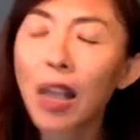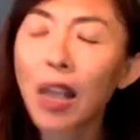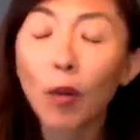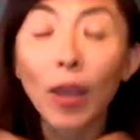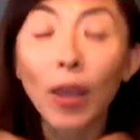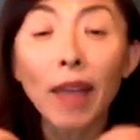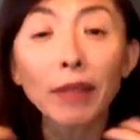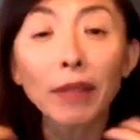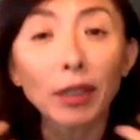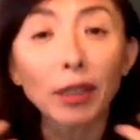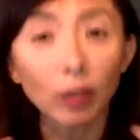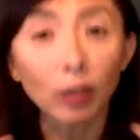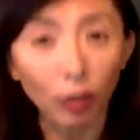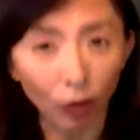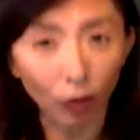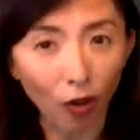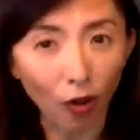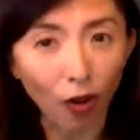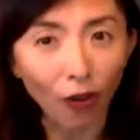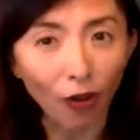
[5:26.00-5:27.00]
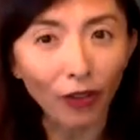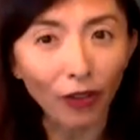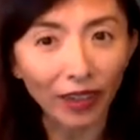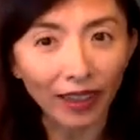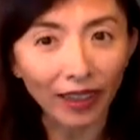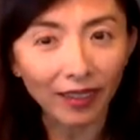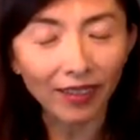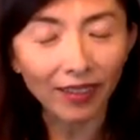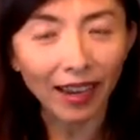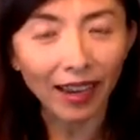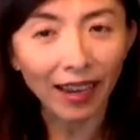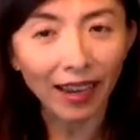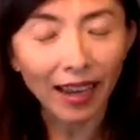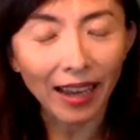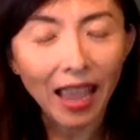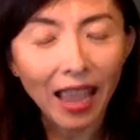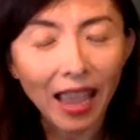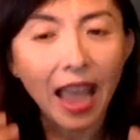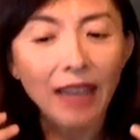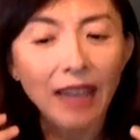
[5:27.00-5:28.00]
we have a glory, right?
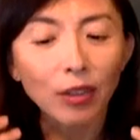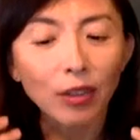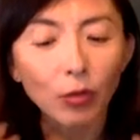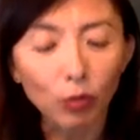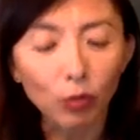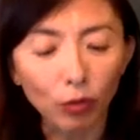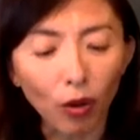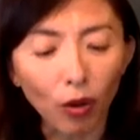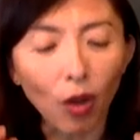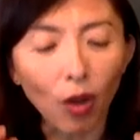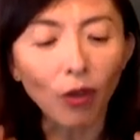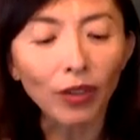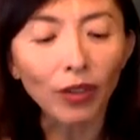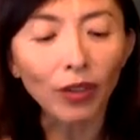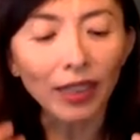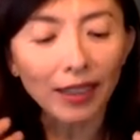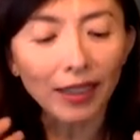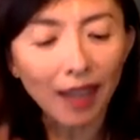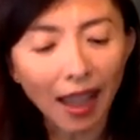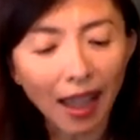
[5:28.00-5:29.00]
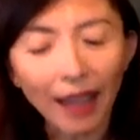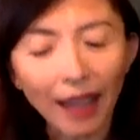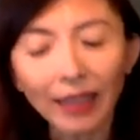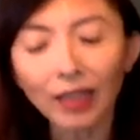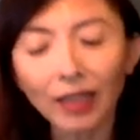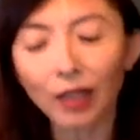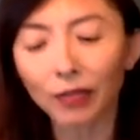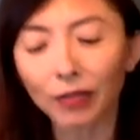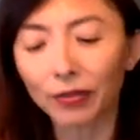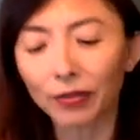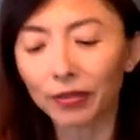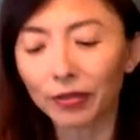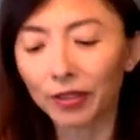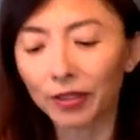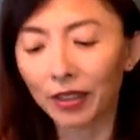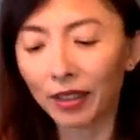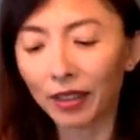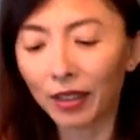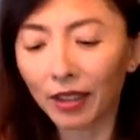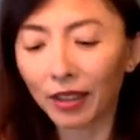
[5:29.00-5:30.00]
And a glory kind of
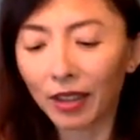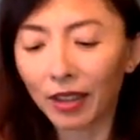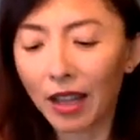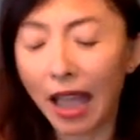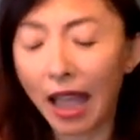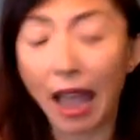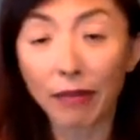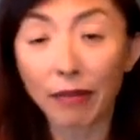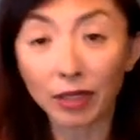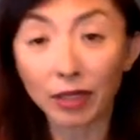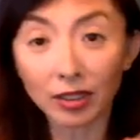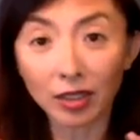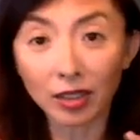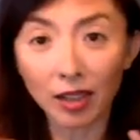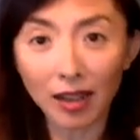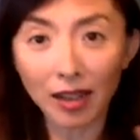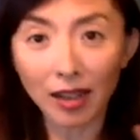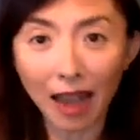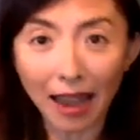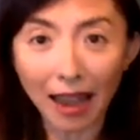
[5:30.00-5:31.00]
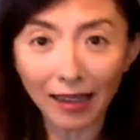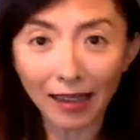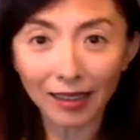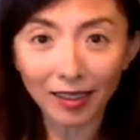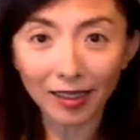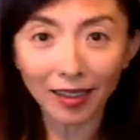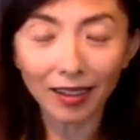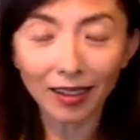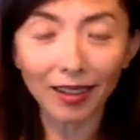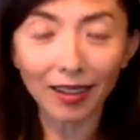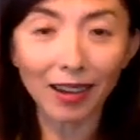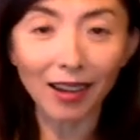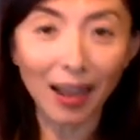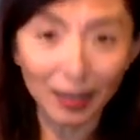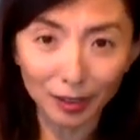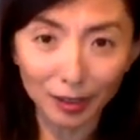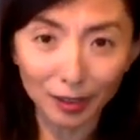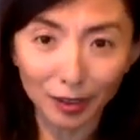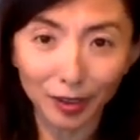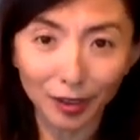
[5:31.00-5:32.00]
have this light
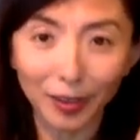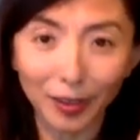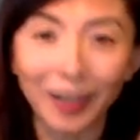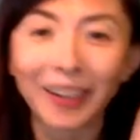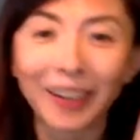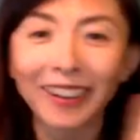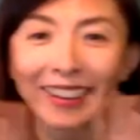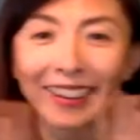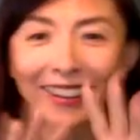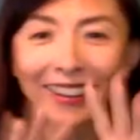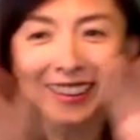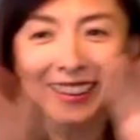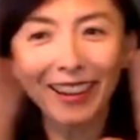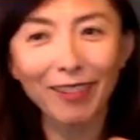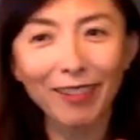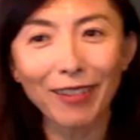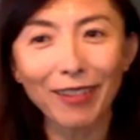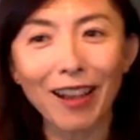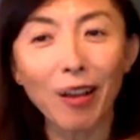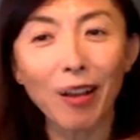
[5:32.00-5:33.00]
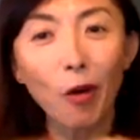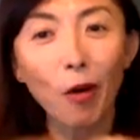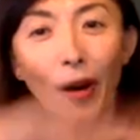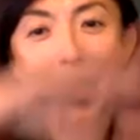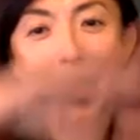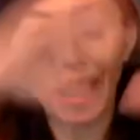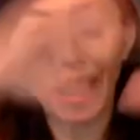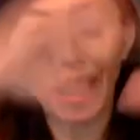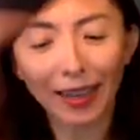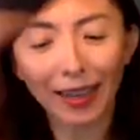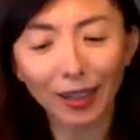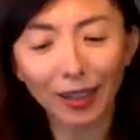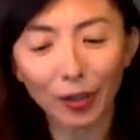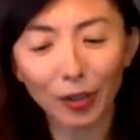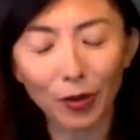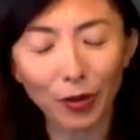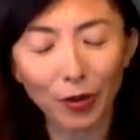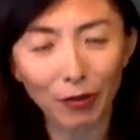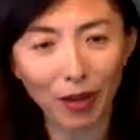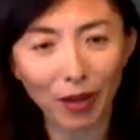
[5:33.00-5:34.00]
luster around or
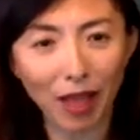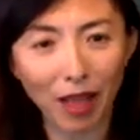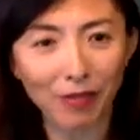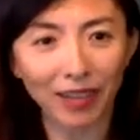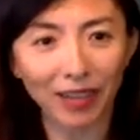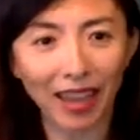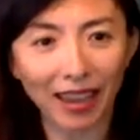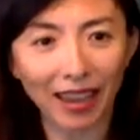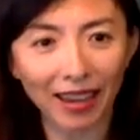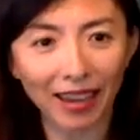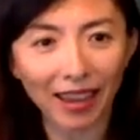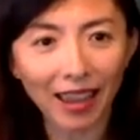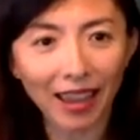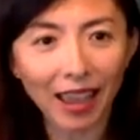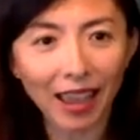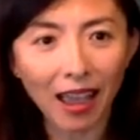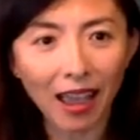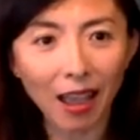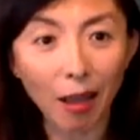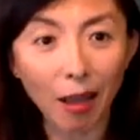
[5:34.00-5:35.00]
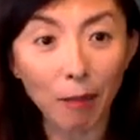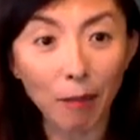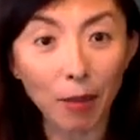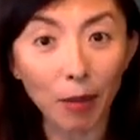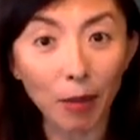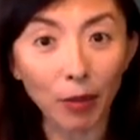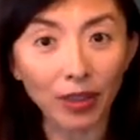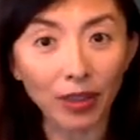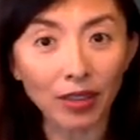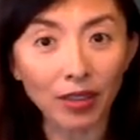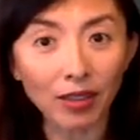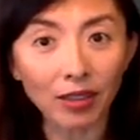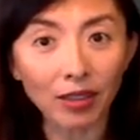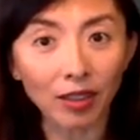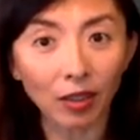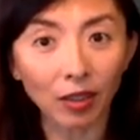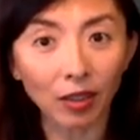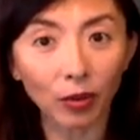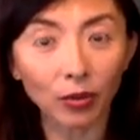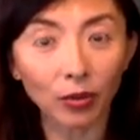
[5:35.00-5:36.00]
halo around it. But we
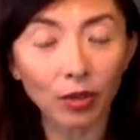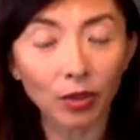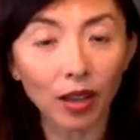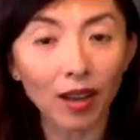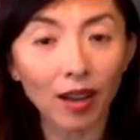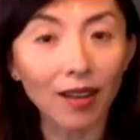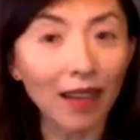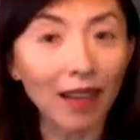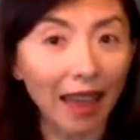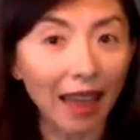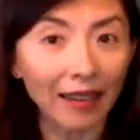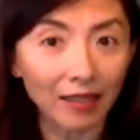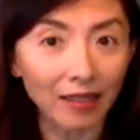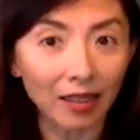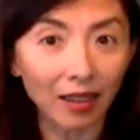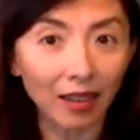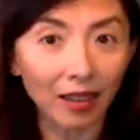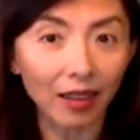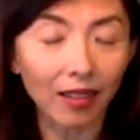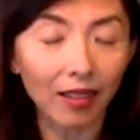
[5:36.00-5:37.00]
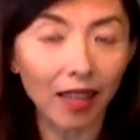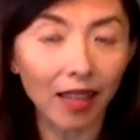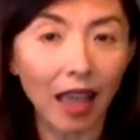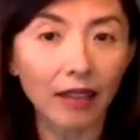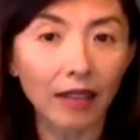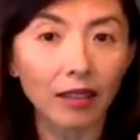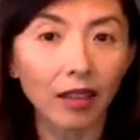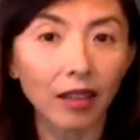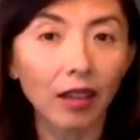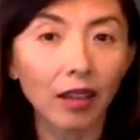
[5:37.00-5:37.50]
didn't use light in that